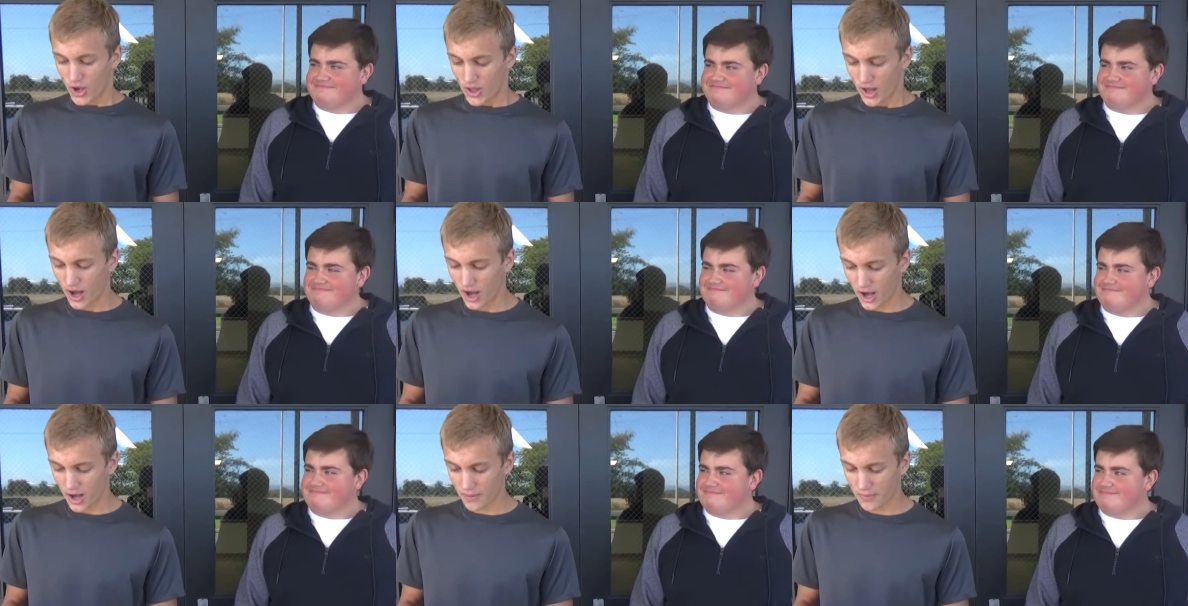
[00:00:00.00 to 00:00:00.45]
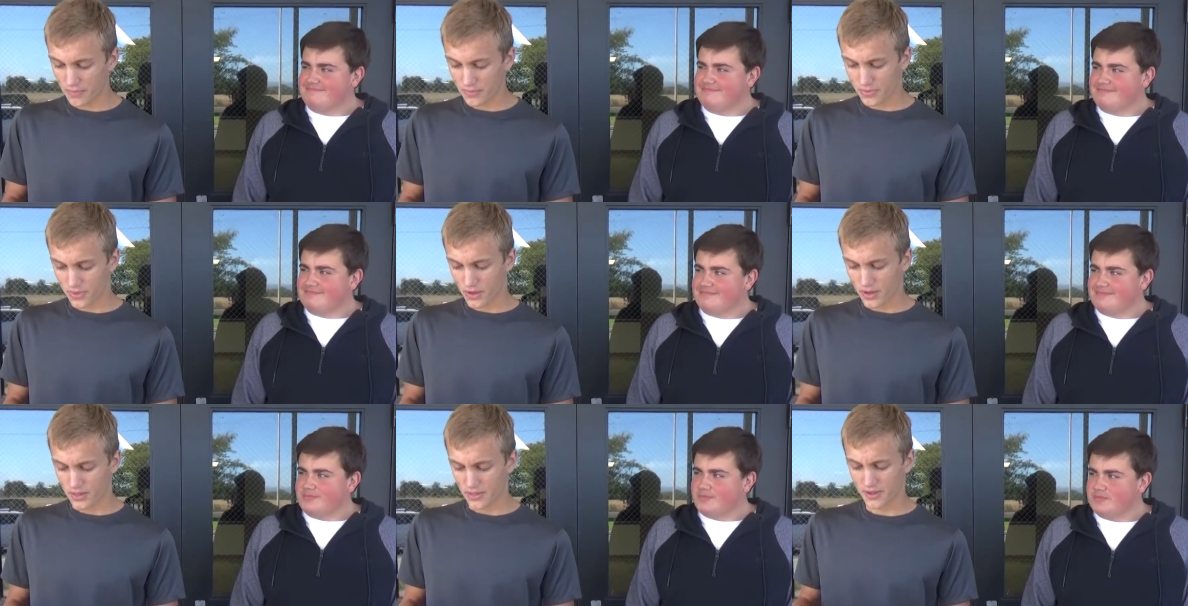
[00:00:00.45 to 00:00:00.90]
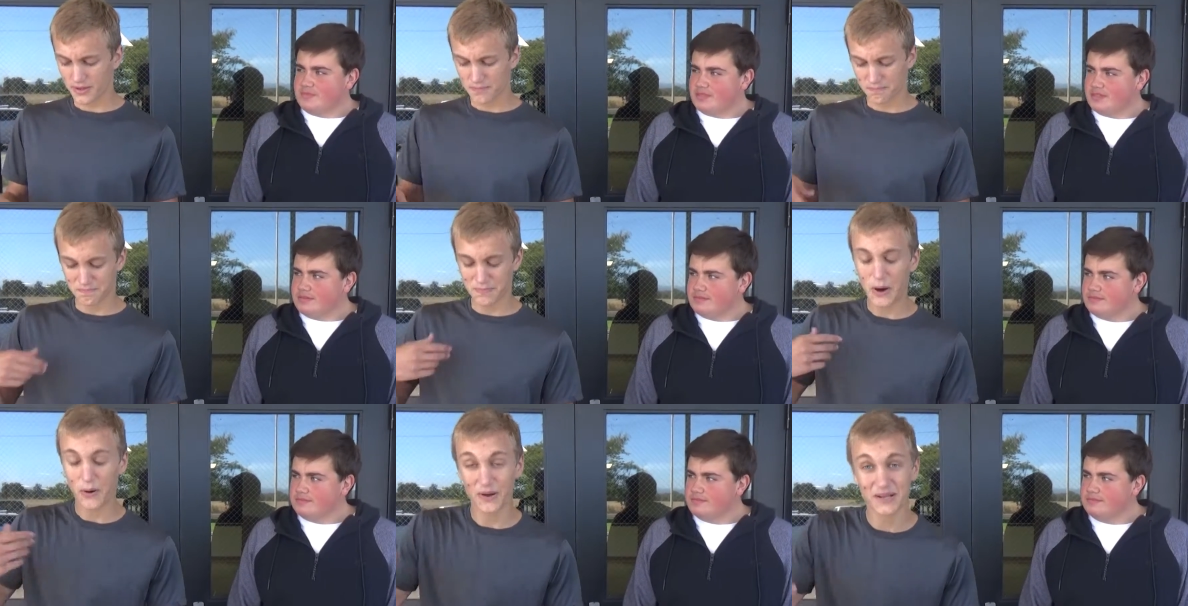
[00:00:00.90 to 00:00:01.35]
Speaker 1: uh, the
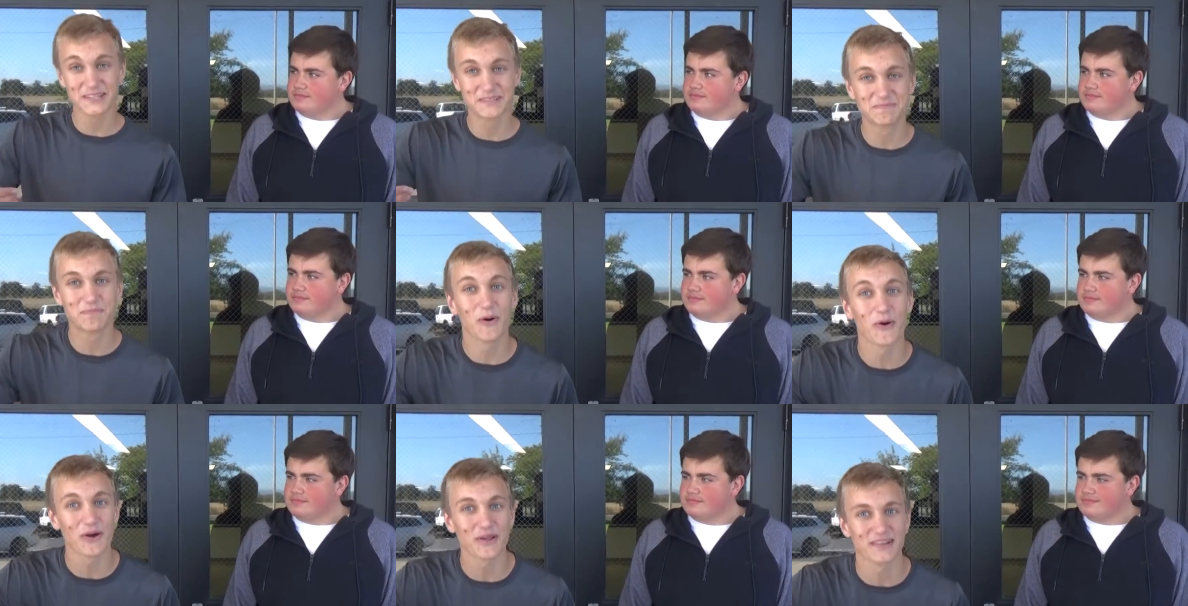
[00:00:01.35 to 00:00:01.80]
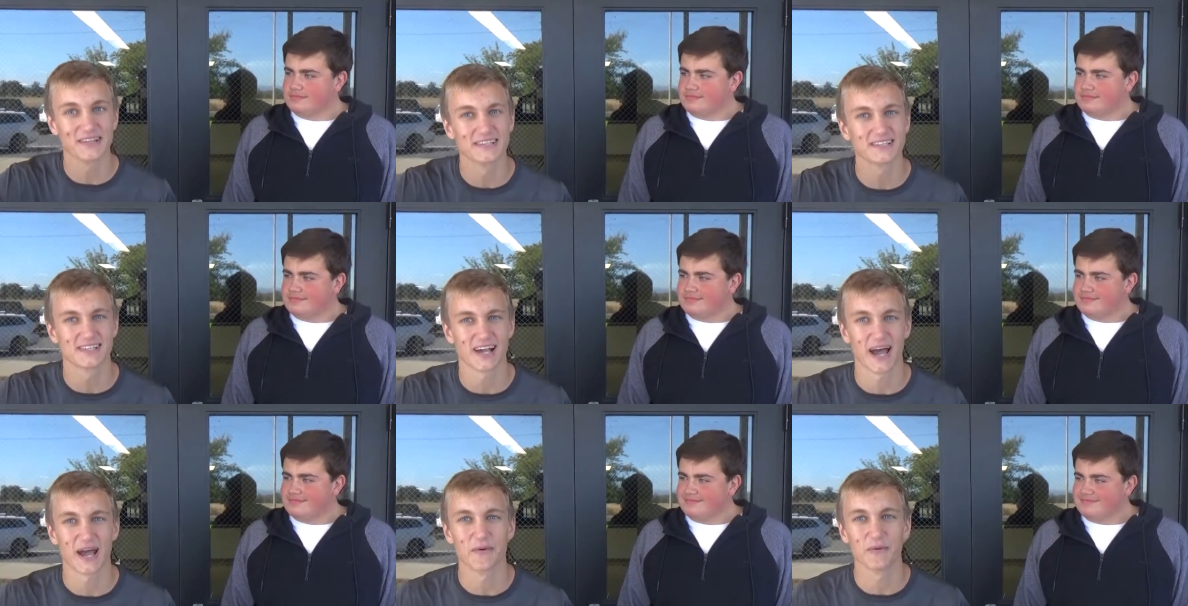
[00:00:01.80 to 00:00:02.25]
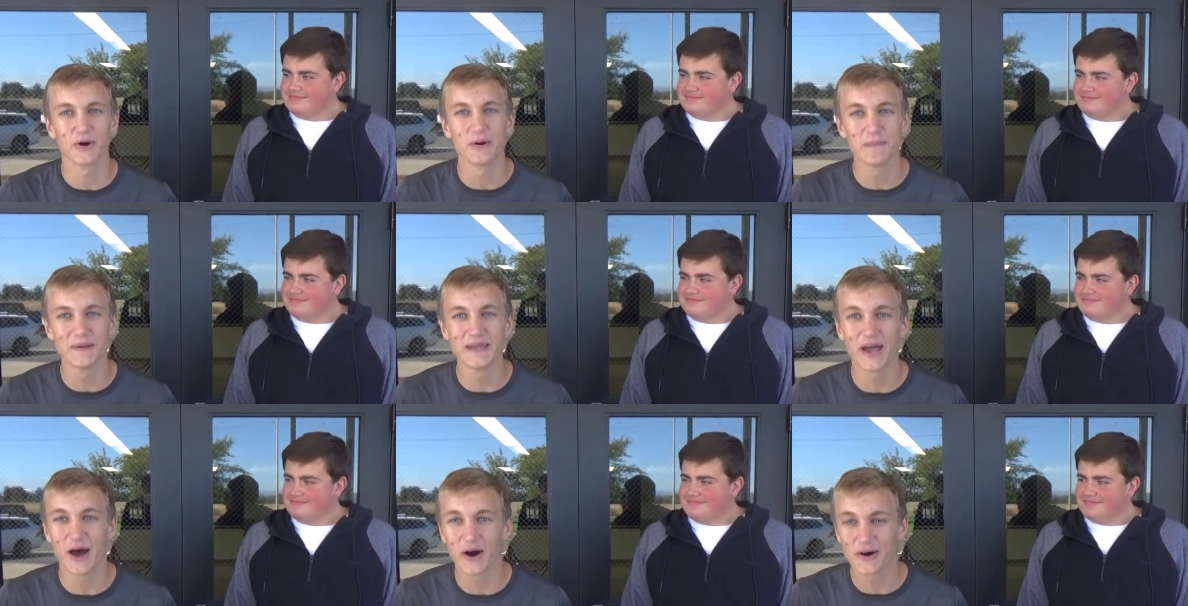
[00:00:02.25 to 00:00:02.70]
Boeing's Portland site will
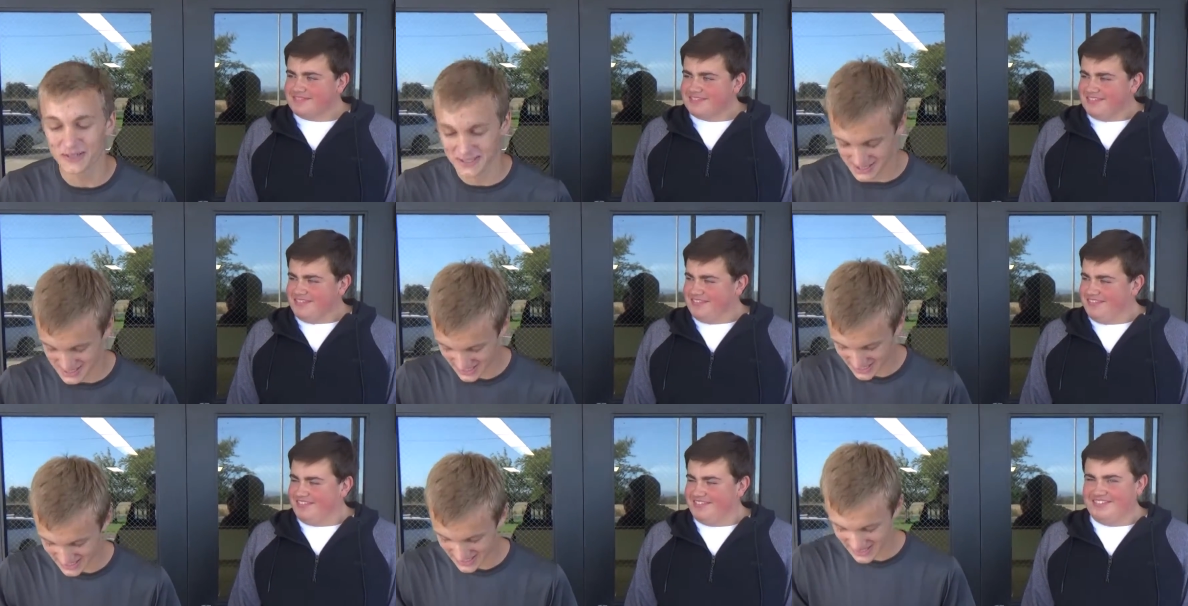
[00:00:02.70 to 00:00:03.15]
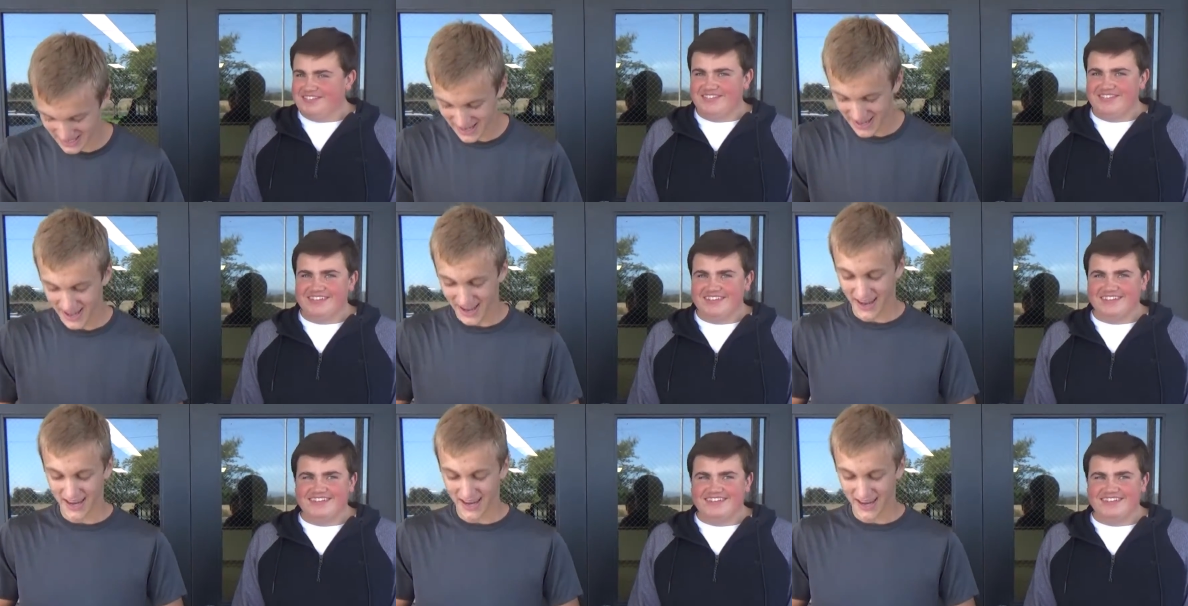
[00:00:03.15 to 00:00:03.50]
be hosting